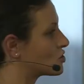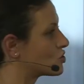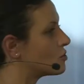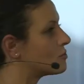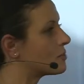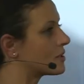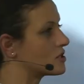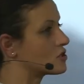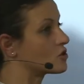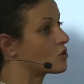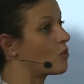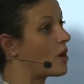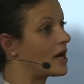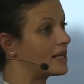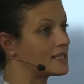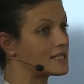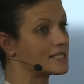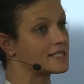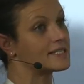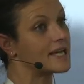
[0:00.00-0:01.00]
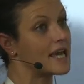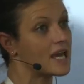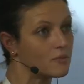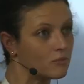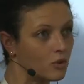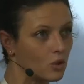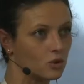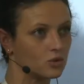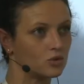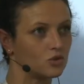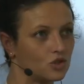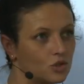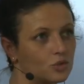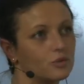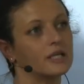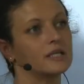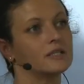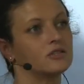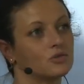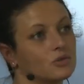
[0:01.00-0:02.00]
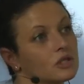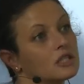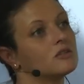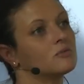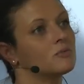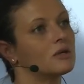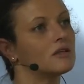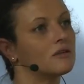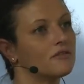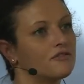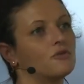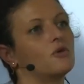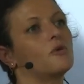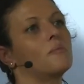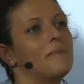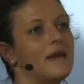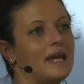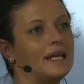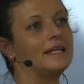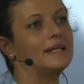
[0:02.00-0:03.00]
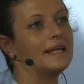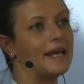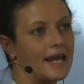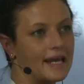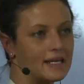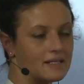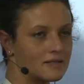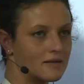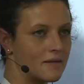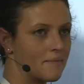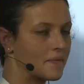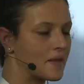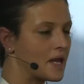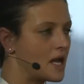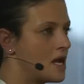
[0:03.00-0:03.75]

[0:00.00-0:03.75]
suPAR is quite stable during treatment for many days.